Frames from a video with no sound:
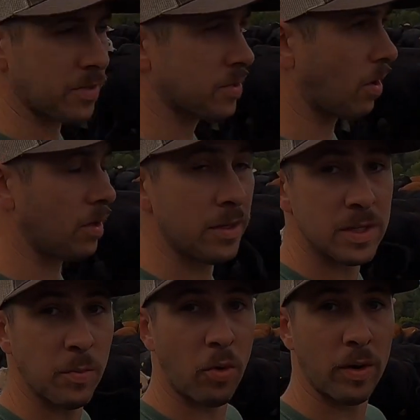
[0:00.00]
so starting
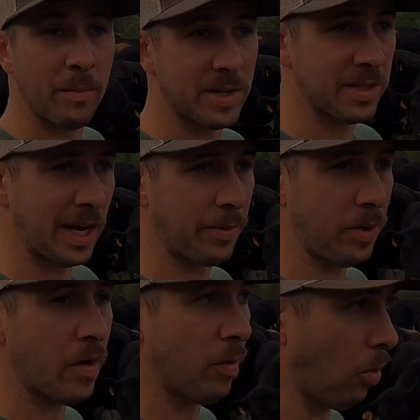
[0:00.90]
this morning, much like we
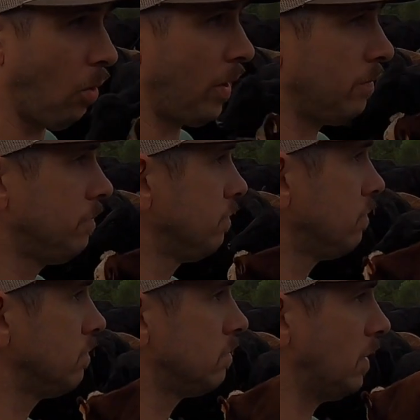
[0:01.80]
do every morning
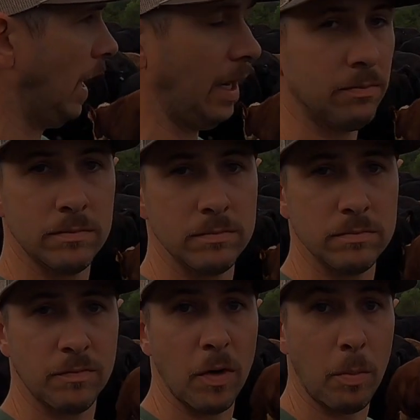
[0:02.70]
for